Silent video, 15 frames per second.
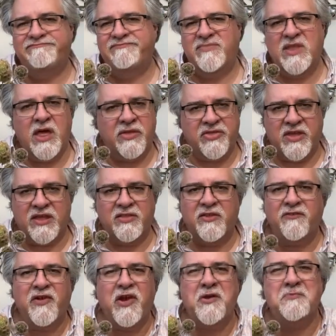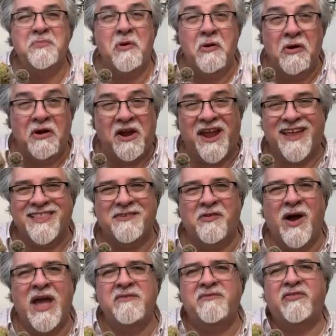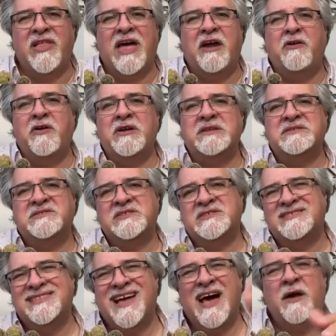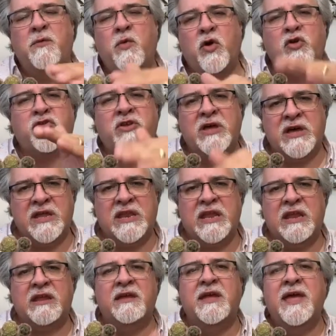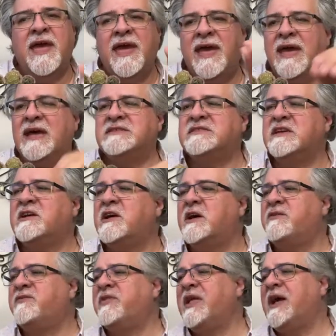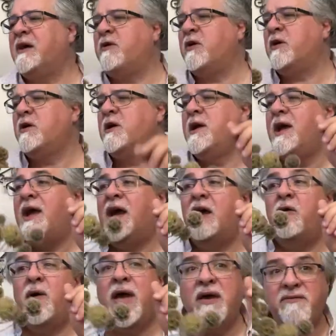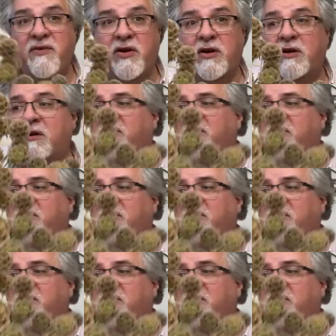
nothing. They're very boring. The white flower is just not worth cutting as a cut flower. However,